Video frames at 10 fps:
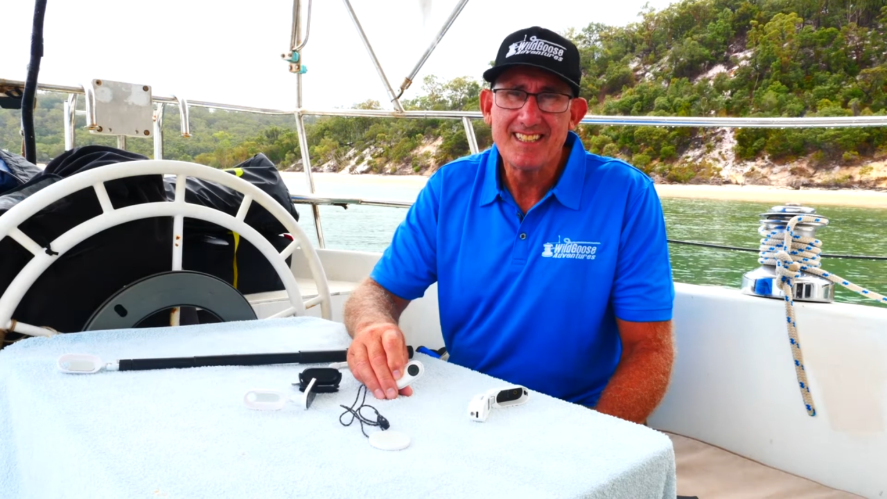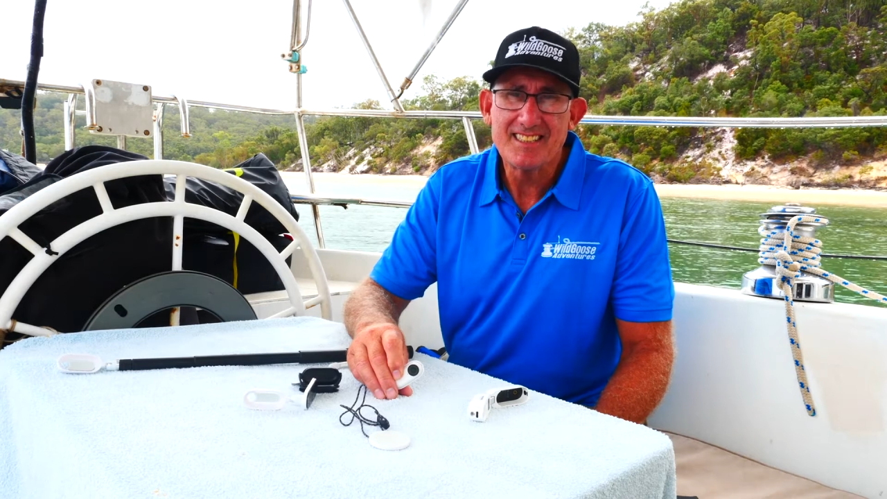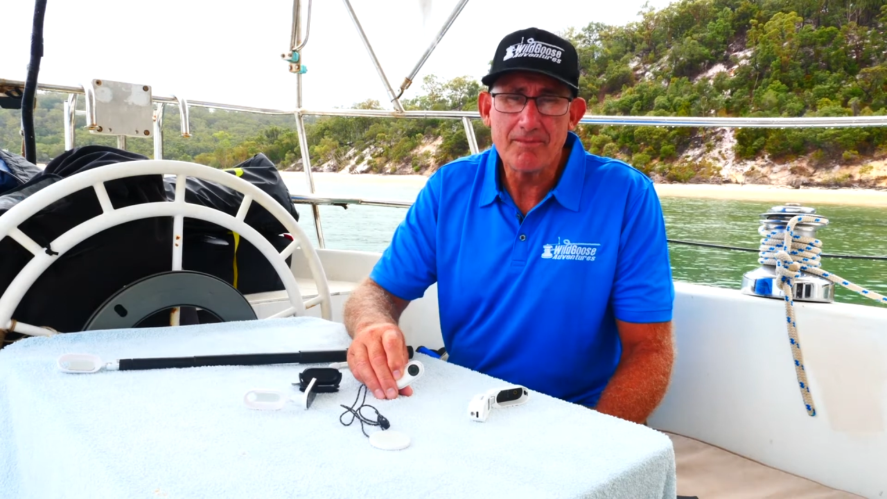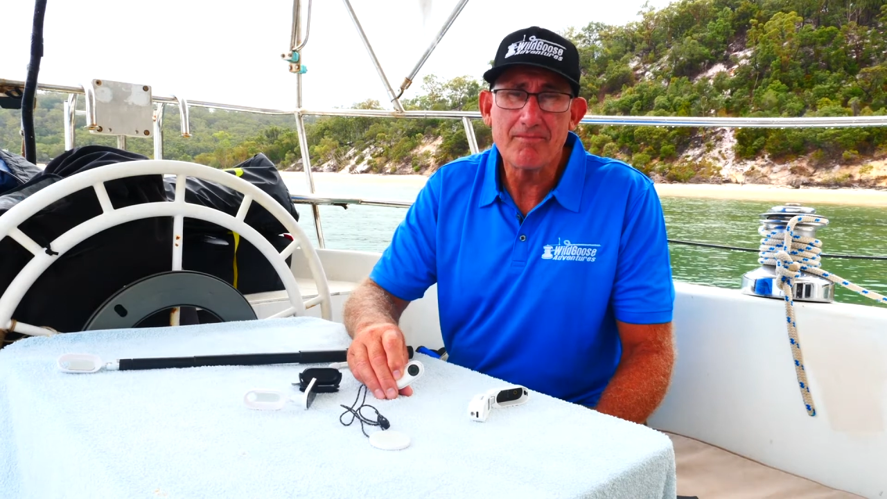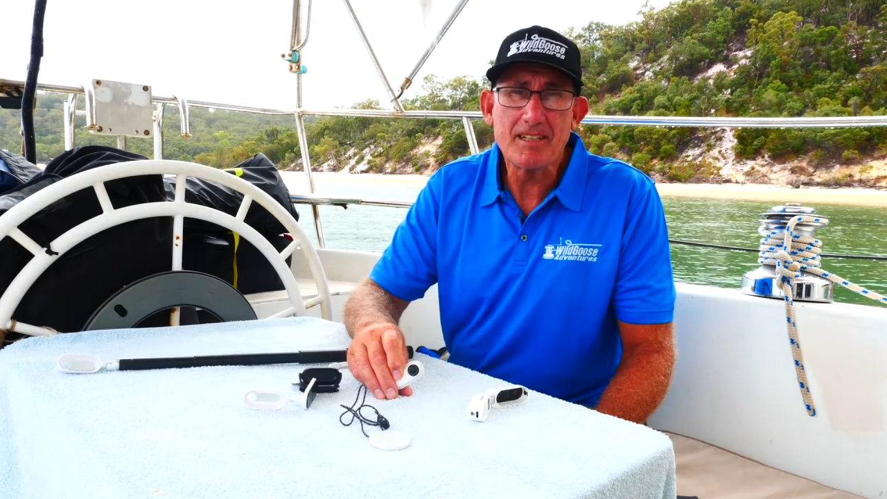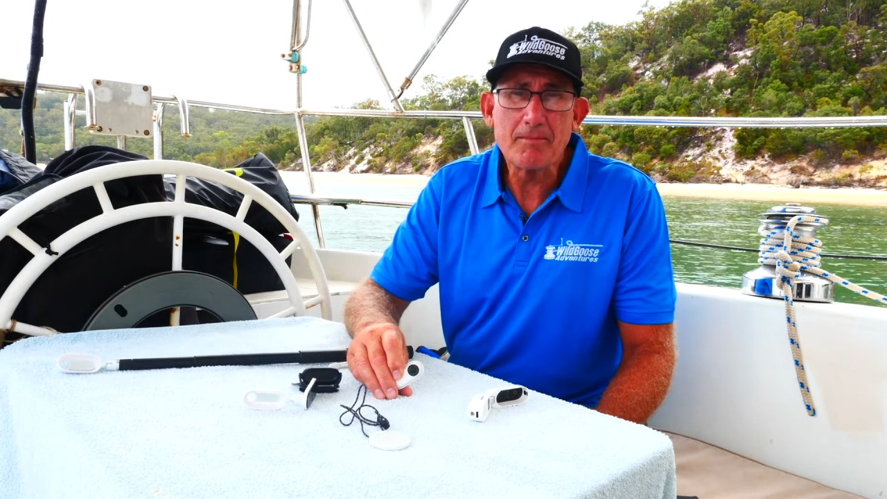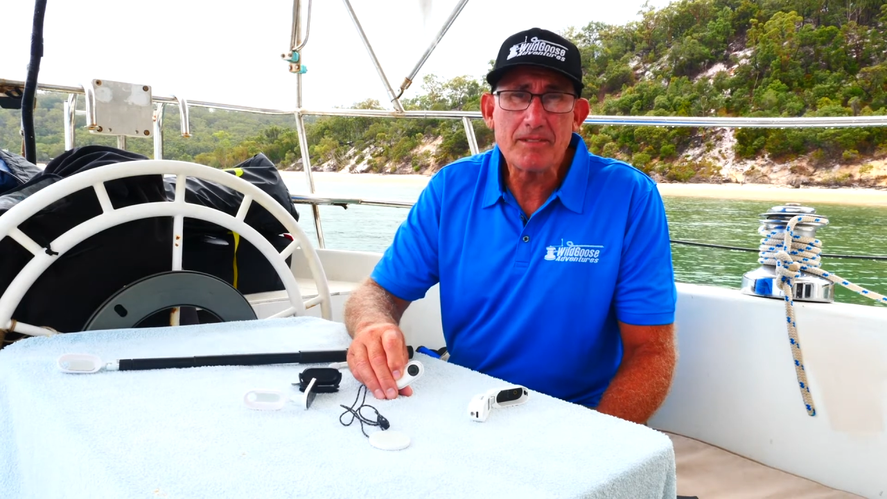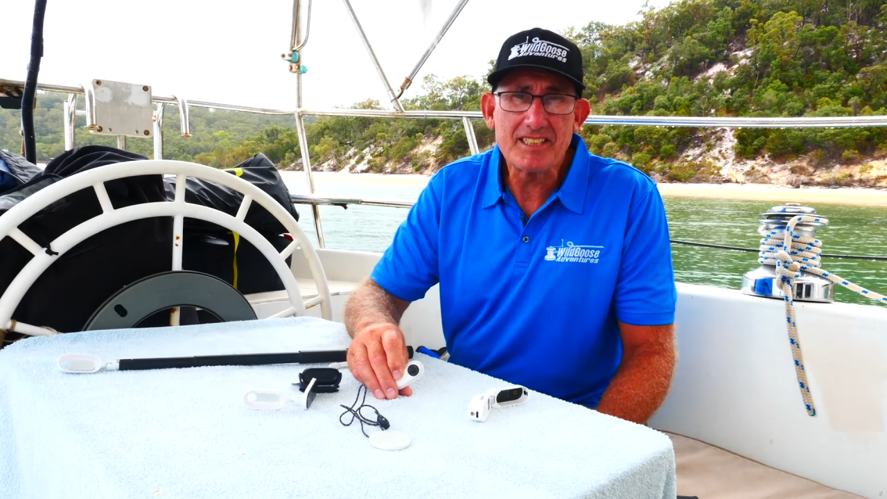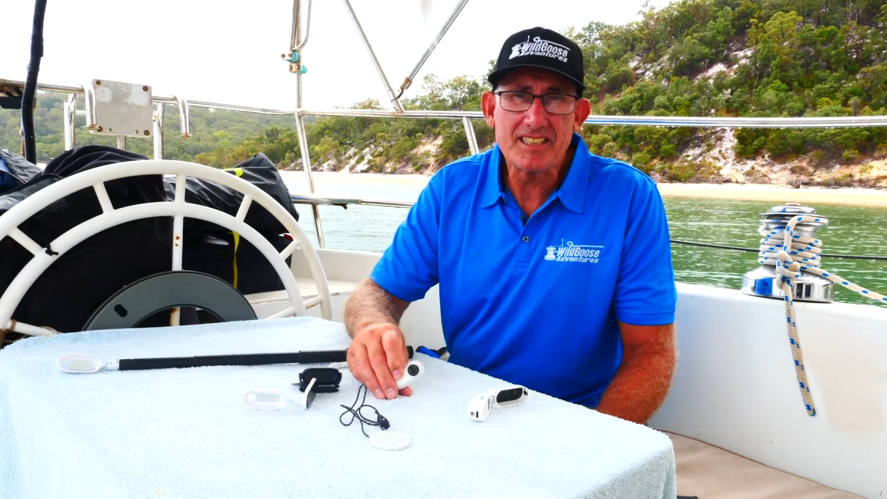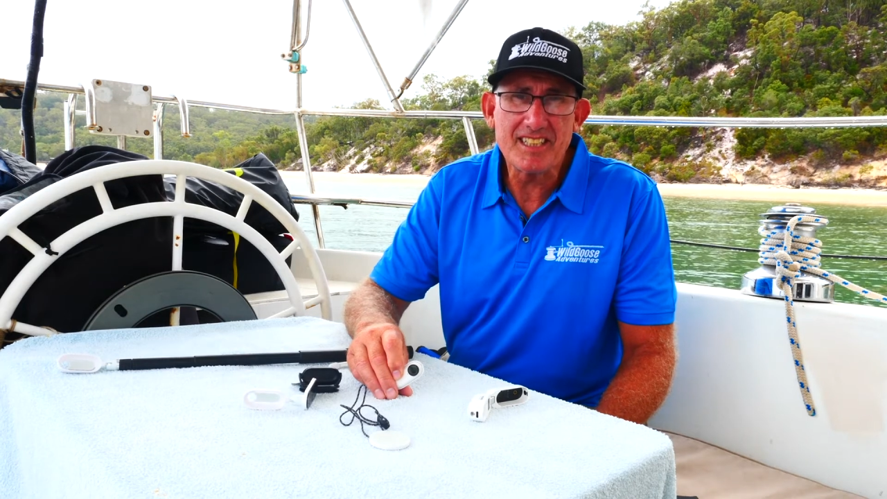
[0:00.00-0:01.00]
some
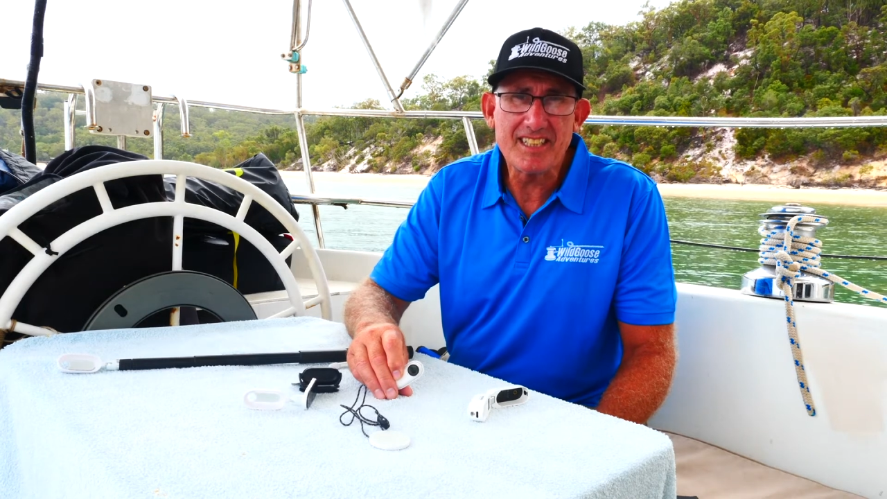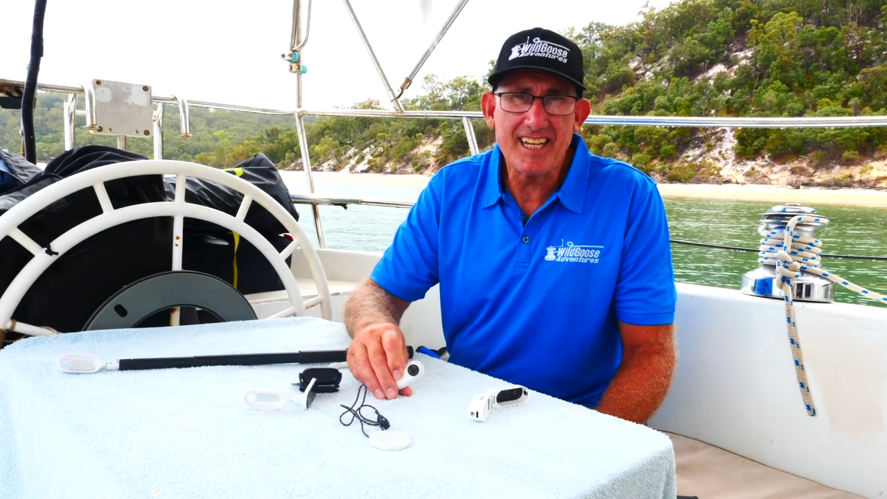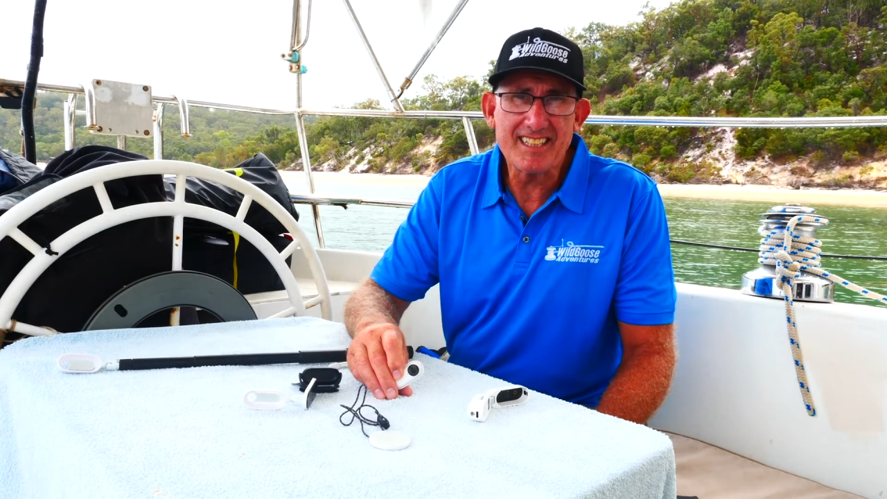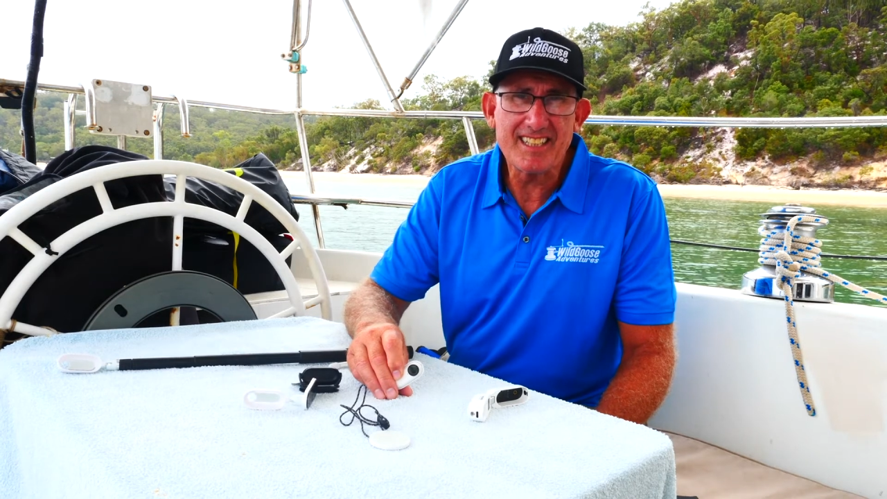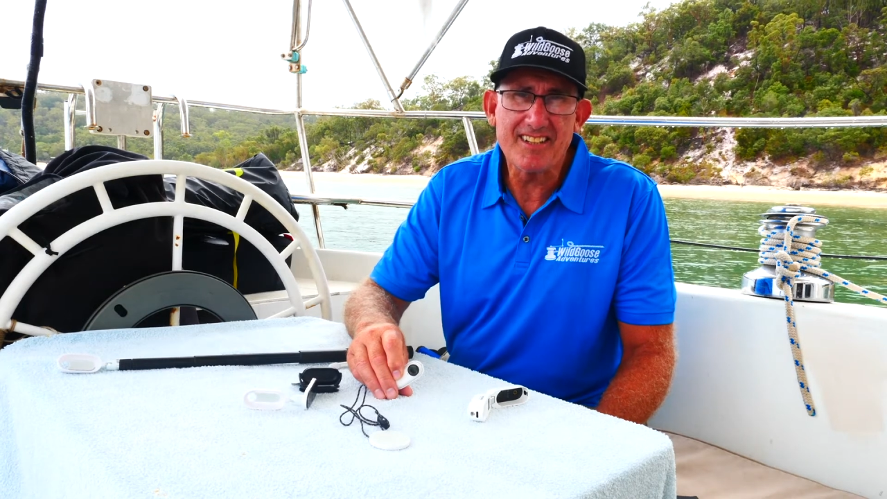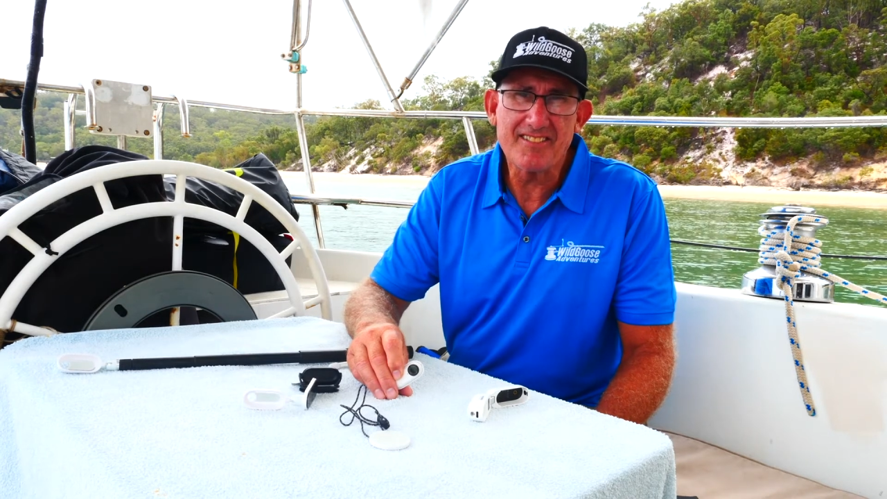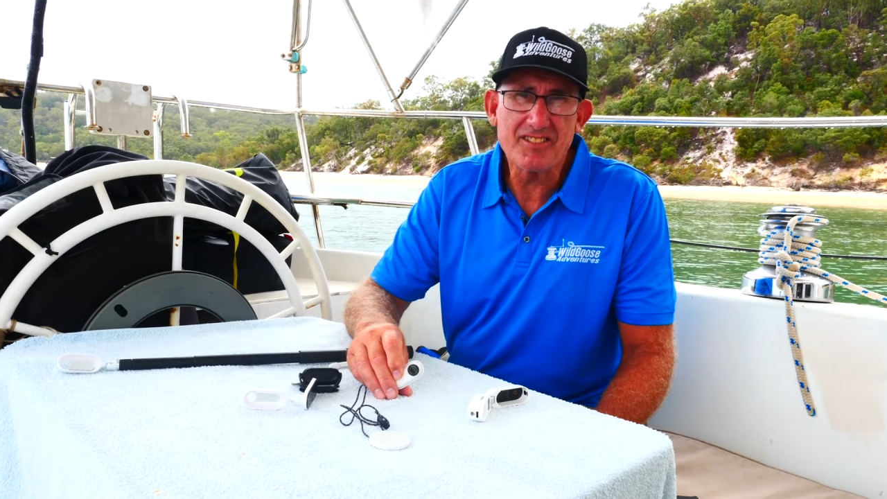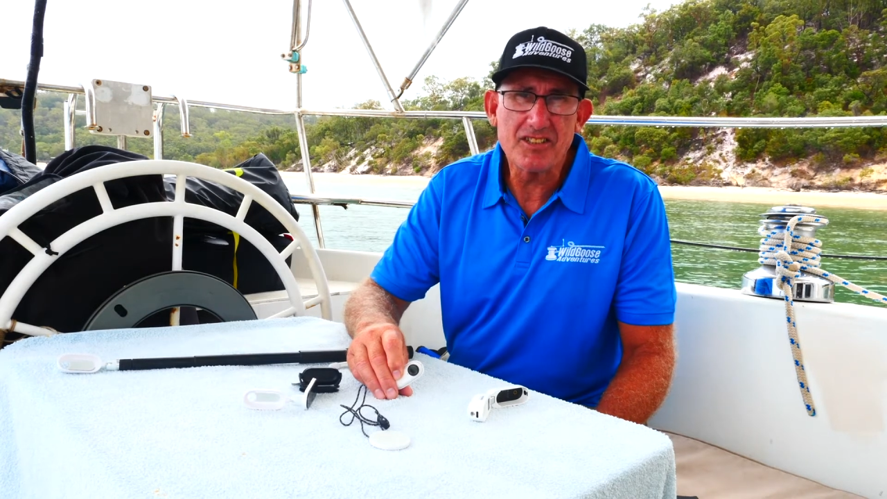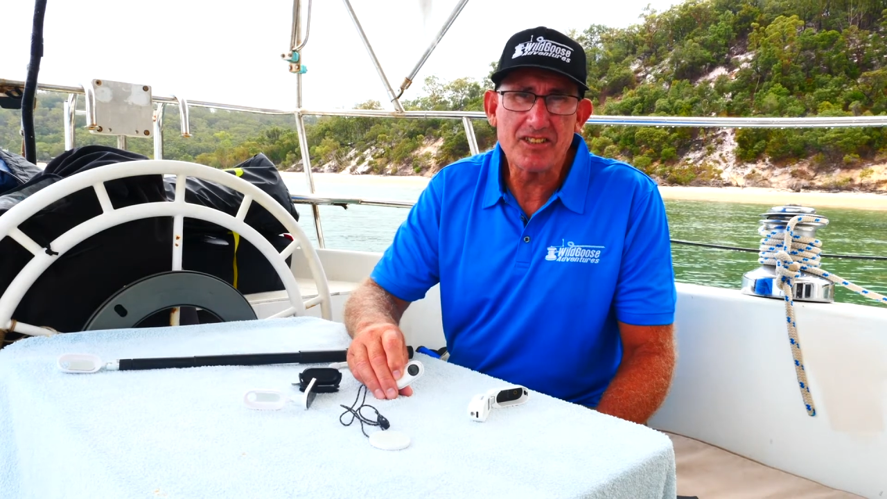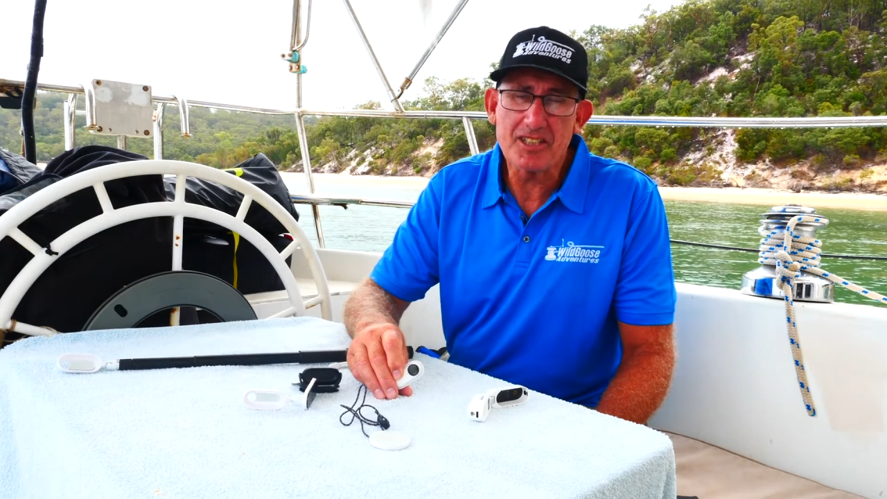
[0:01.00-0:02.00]
images in that I've used.